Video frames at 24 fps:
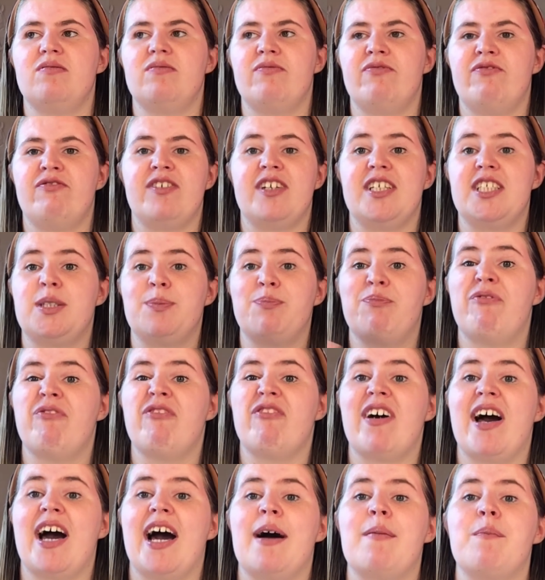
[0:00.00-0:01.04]
Fizz
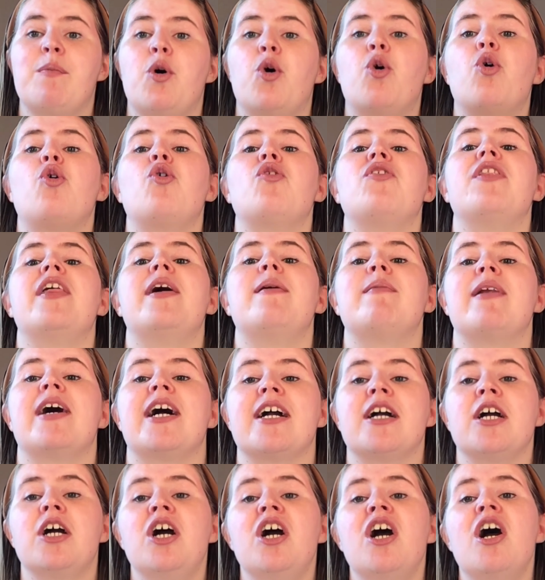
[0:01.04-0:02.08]
Fam, um, all them, like,
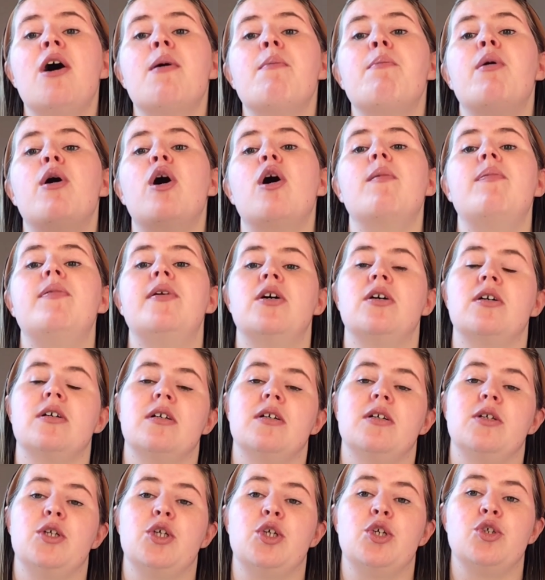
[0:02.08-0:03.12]
popular
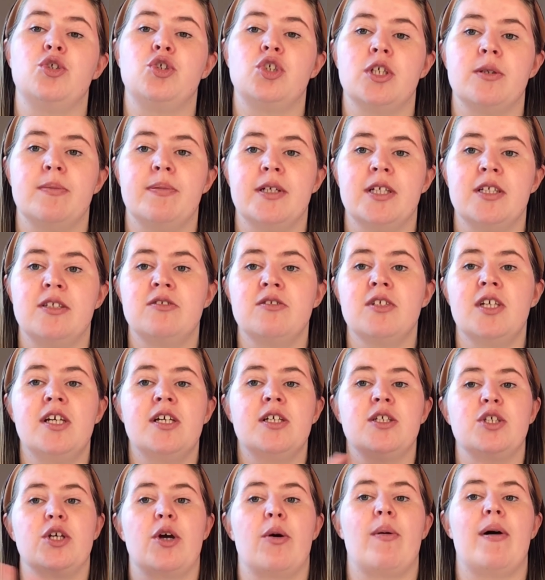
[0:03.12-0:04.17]
YouTubers,
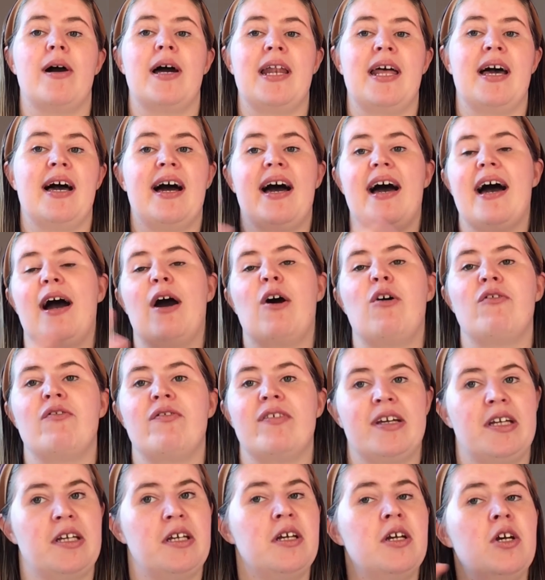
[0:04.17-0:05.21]
Zoella,
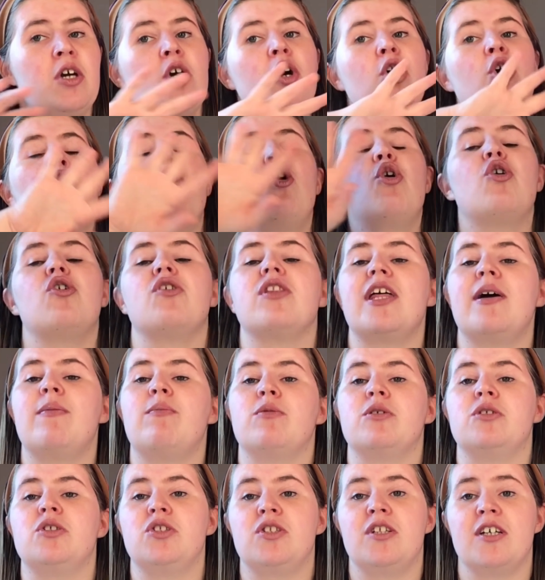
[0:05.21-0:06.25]
Alfie, all them
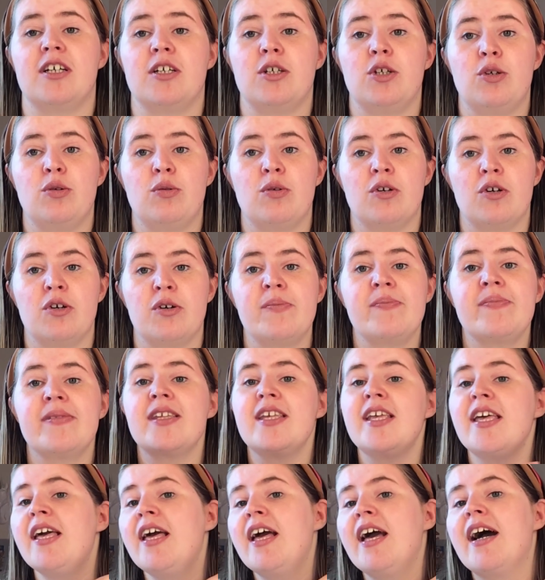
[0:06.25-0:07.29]
ones that you know.
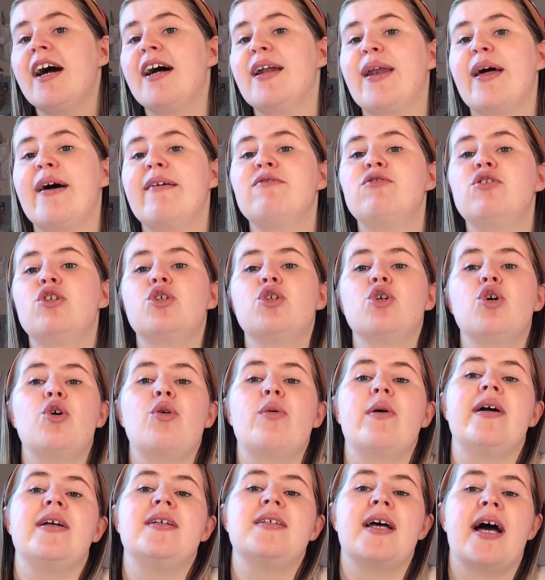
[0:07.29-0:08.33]
And I've just
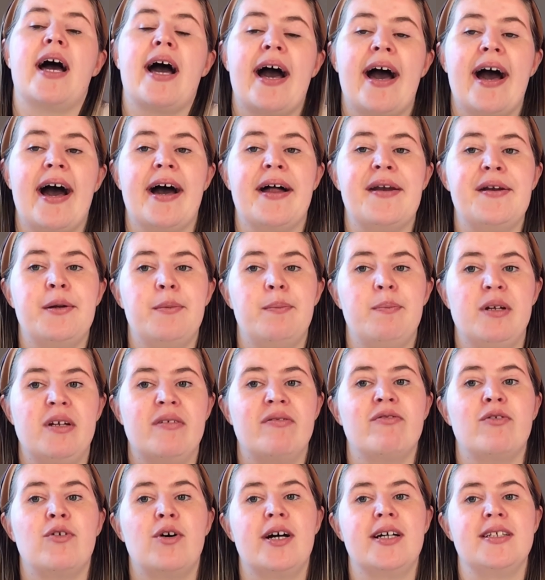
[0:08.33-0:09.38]
always had,
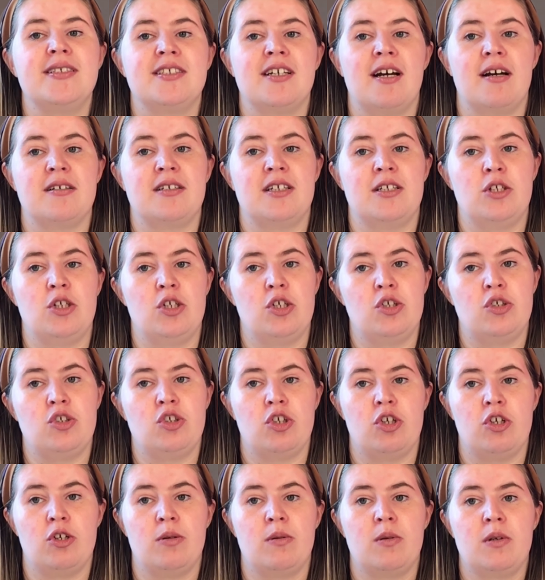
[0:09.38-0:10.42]
before I started YouTube,